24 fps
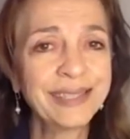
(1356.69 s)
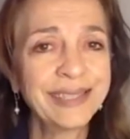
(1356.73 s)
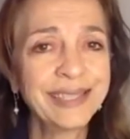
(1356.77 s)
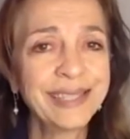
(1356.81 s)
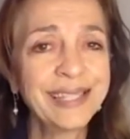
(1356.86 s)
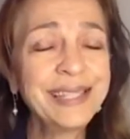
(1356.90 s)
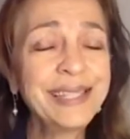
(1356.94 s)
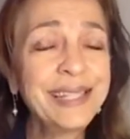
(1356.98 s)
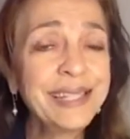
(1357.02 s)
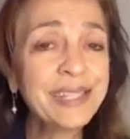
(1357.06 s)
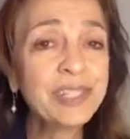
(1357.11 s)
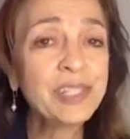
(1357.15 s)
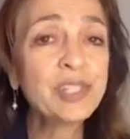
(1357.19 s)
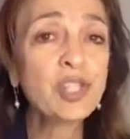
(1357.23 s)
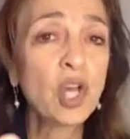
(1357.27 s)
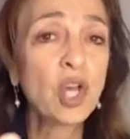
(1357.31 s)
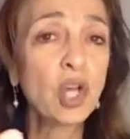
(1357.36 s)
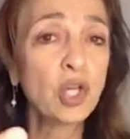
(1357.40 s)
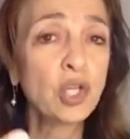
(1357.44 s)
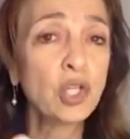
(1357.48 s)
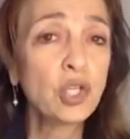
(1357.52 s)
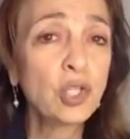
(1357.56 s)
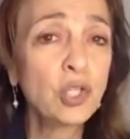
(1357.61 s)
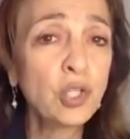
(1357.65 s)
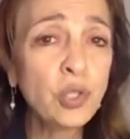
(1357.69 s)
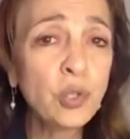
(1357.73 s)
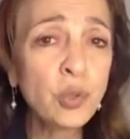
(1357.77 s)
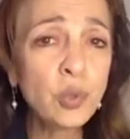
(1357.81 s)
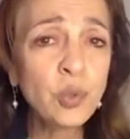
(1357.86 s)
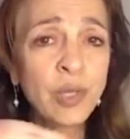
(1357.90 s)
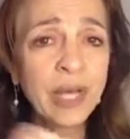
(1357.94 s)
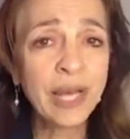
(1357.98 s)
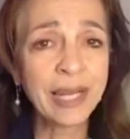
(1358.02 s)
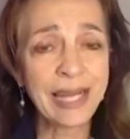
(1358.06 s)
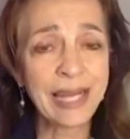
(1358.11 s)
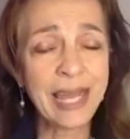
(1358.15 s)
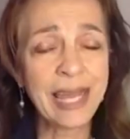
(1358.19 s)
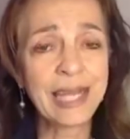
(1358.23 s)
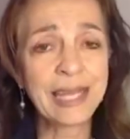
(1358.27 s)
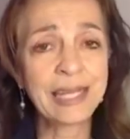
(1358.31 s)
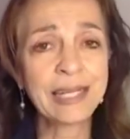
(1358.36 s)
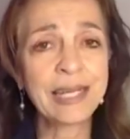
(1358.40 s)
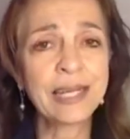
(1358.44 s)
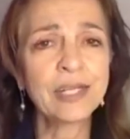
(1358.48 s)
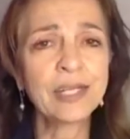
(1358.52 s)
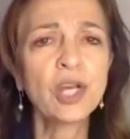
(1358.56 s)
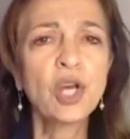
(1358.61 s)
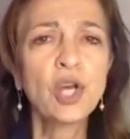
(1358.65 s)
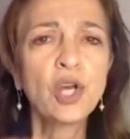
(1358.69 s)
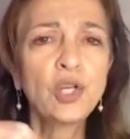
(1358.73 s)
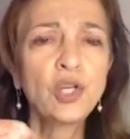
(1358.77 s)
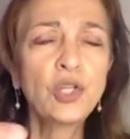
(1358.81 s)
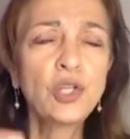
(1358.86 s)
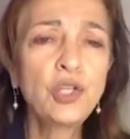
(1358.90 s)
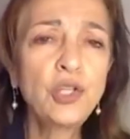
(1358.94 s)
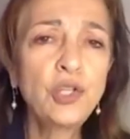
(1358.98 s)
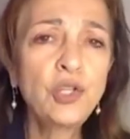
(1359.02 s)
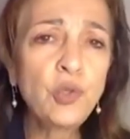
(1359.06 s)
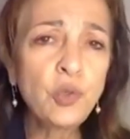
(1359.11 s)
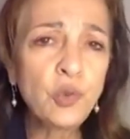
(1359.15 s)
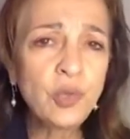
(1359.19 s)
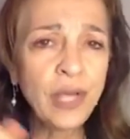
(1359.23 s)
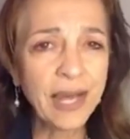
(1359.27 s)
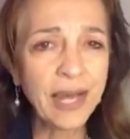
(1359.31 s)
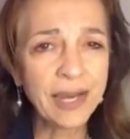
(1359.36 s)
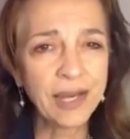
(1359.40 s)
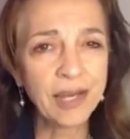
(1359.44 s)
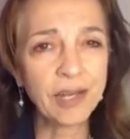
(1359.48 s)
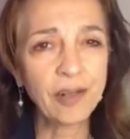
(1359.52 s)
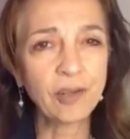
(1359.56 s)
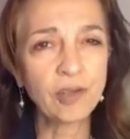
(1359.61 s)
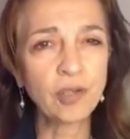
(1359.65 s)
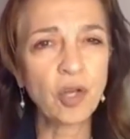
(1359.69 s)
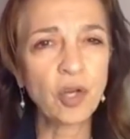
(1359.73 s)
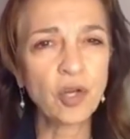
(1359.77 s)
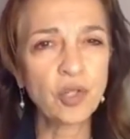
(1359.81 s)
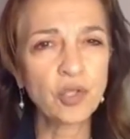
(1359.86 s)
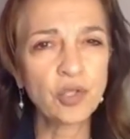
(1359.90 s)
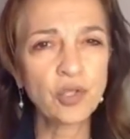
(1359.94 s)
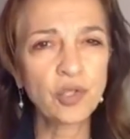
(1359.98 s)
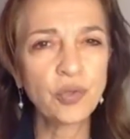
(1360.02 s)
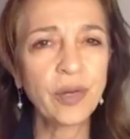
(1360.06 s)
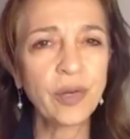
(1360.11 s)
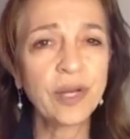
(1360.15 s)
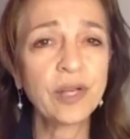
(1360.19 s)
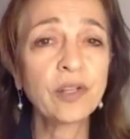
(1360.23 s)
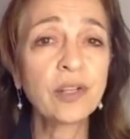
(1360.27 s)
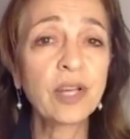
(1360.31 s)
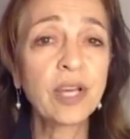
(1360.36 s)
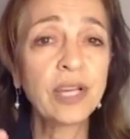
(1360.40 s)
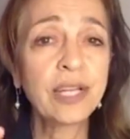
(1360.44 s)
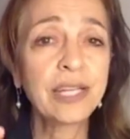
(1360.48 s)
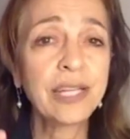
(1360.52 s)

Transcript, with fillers: It is you that ate it, you that held on to it,